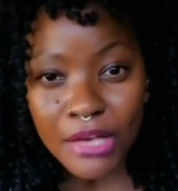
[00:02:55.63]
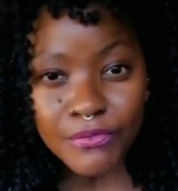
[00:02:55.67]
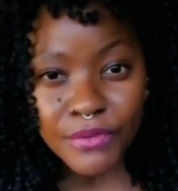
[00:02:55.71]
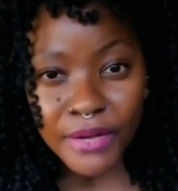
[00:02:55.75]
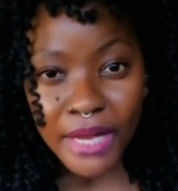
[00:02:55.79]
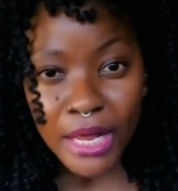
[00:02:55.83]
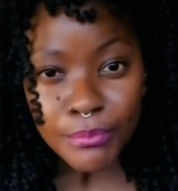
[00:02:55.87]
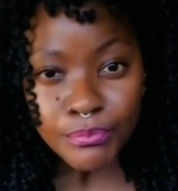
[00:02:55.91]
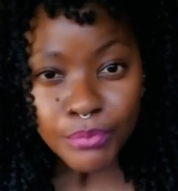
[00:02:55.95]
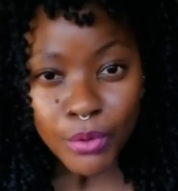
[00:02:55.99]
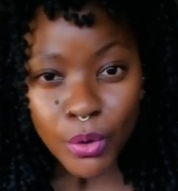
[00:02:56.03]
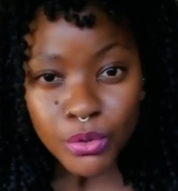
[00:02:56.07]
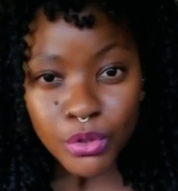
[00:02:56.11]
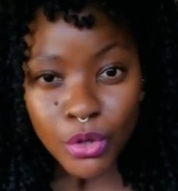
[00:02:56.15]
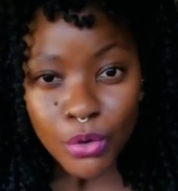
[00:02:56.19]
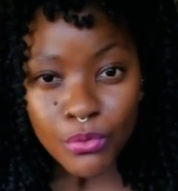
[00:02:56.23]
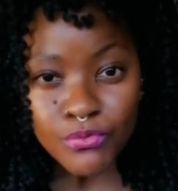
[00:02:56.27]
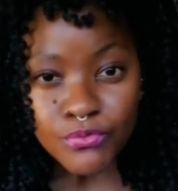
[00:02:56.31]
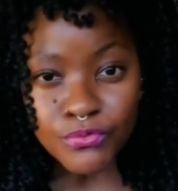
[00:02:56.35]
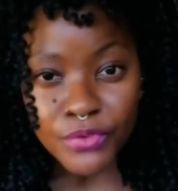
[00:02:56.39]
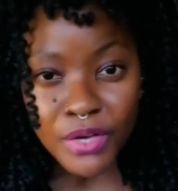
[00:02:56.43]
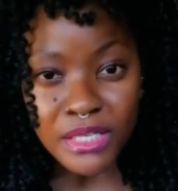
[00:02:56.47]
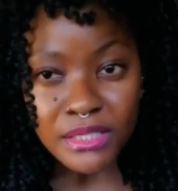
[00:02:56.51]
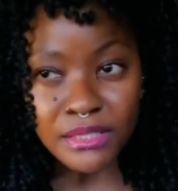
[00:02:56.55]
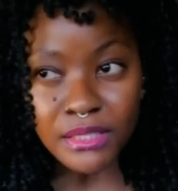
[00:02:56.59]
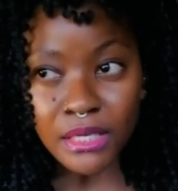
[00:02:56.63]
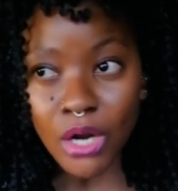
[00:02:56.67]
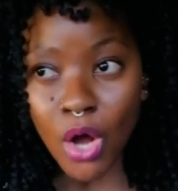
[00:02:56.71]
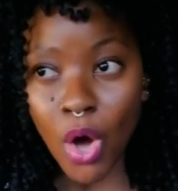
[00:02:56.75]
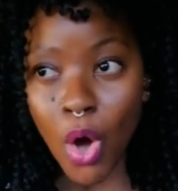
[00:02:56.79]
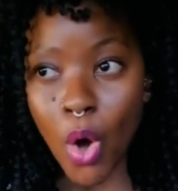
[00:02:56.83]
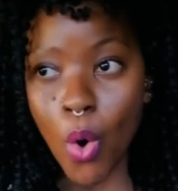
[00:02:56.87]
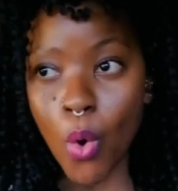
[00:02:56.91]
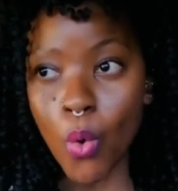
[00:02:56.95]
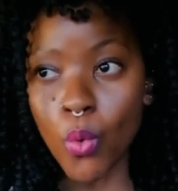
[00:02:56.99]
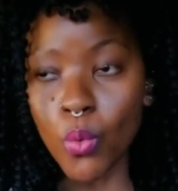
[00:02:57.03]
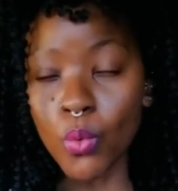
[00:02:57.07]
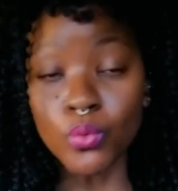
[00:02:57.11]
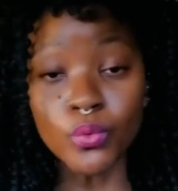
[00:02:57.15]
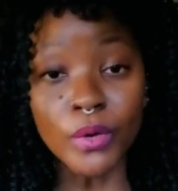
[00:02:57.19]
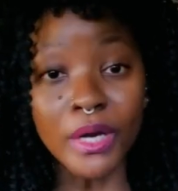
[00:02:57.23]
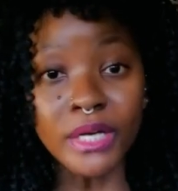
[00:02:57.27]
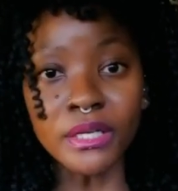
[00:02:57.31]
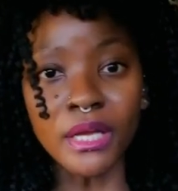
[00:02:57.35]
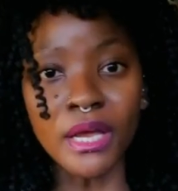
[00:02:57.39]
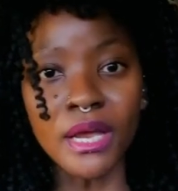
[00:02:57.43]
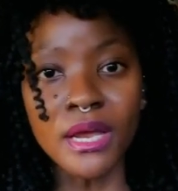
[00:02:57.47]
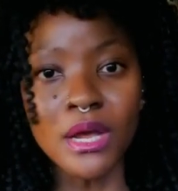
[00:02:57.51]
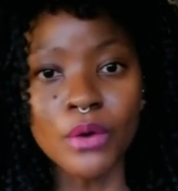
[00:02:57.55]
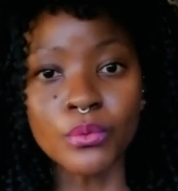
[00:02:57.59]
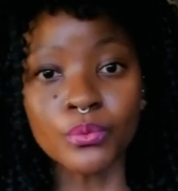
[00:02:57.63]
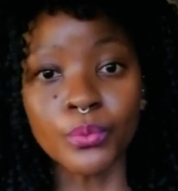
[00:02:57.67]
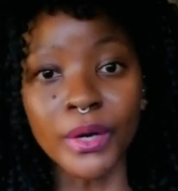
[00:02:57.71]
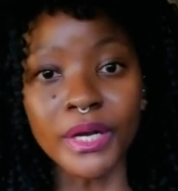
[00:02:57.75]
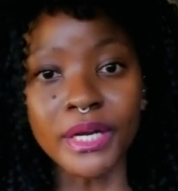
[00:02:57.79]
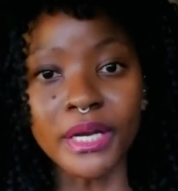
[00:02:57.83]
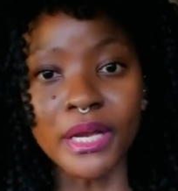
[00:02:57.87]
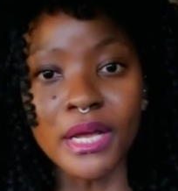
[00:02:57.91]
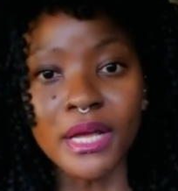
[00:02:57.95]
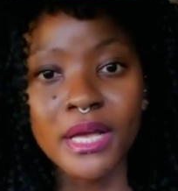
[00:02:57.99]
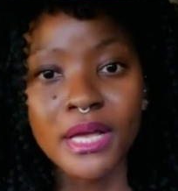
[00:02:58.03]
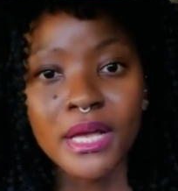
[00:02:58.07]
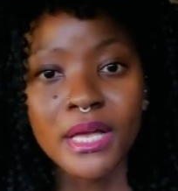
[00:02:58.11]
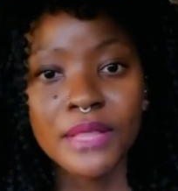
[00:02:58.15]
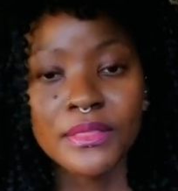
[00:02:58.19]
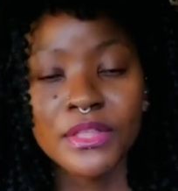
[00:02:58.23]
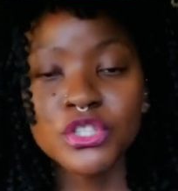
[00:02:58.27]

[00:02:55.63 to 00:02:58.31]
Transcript: if it ain't broke, don't fix it. Oh, really? Really?